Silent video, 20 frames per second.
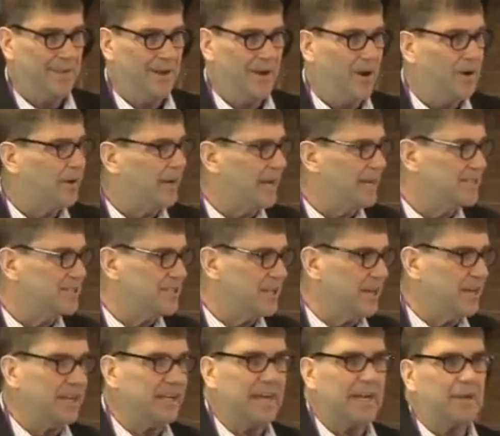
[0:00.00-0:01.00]
Okay,
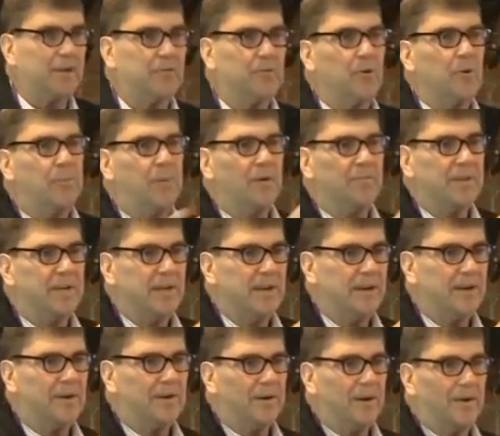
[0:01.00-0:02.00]
say you got a group of you
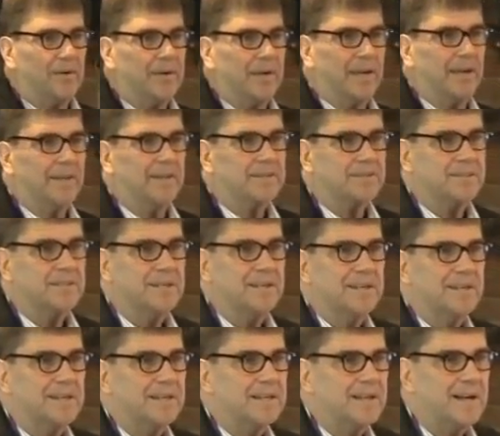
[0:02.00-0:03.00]
here. Okay, this,
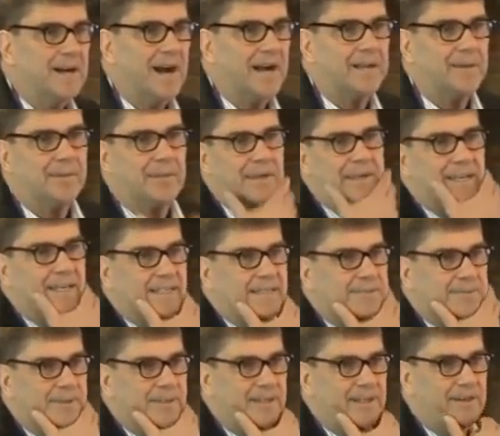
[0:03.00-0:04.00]
I can think of
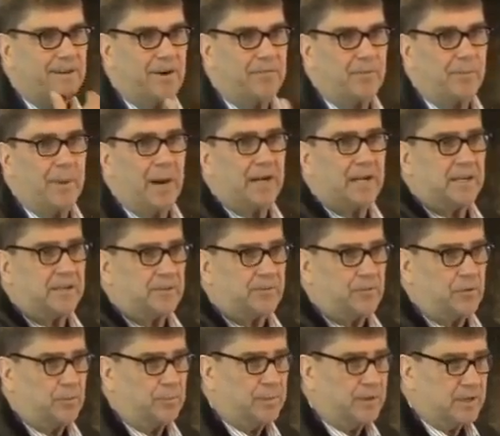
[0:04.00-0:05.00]
this one here. Everybody in the
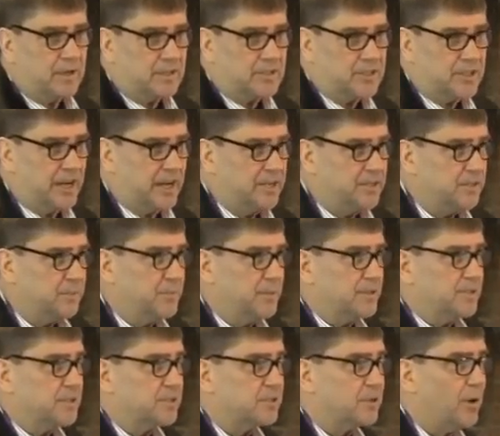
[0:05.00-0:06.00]
group here exchanges
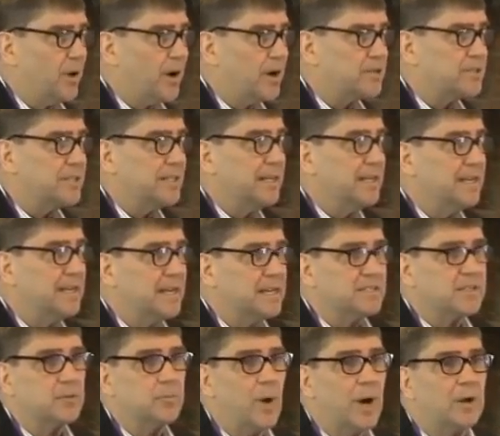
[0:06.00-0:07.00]
business cards.
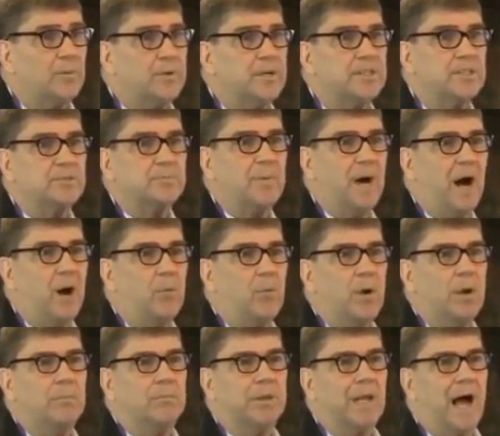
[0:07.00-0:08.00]
He says, why don't we just buy
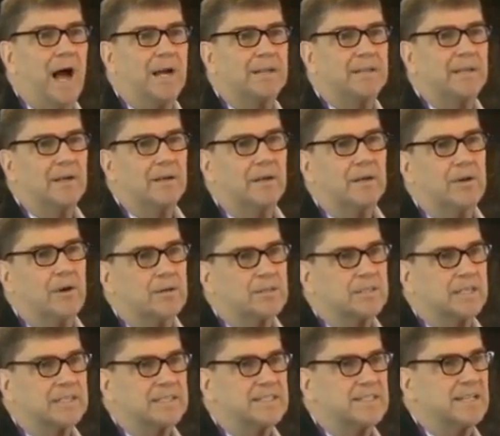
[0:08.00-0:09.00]
one block? They only
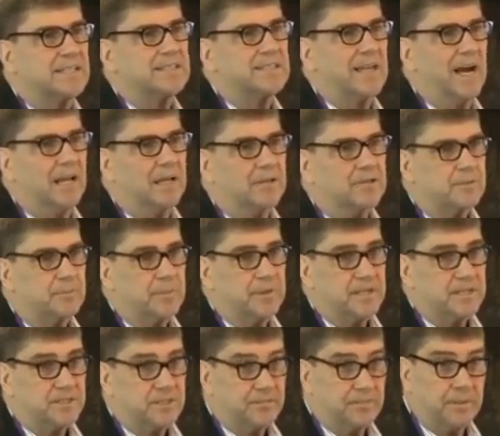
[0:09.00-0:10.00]
cost like six dollars a
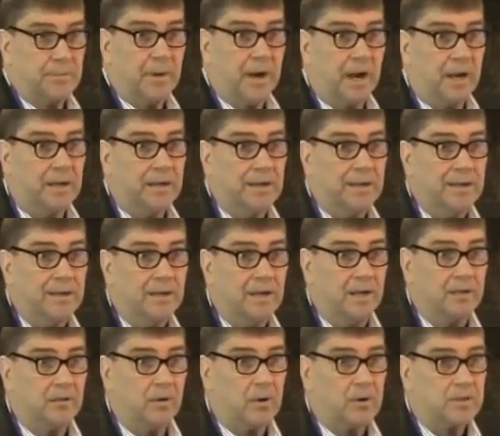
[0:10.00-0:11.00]
piece if you buy
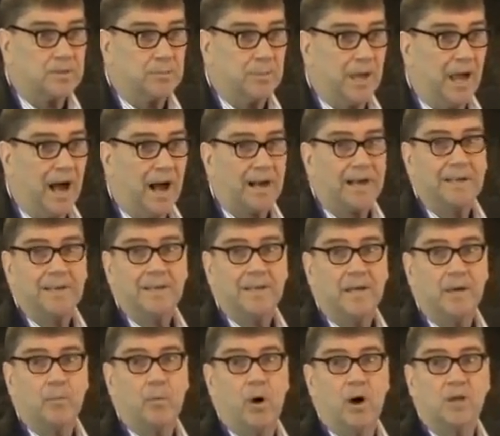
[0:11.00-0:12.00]
a large block.
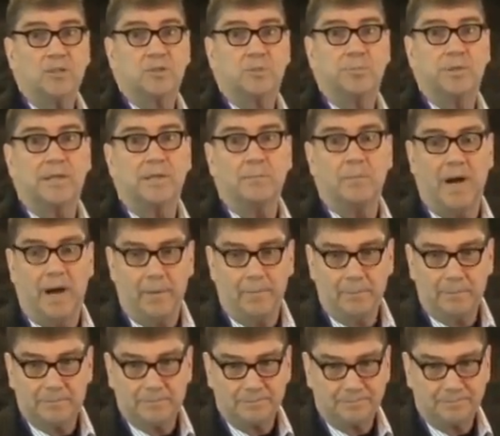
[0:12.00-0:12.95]
And we'll all split them up.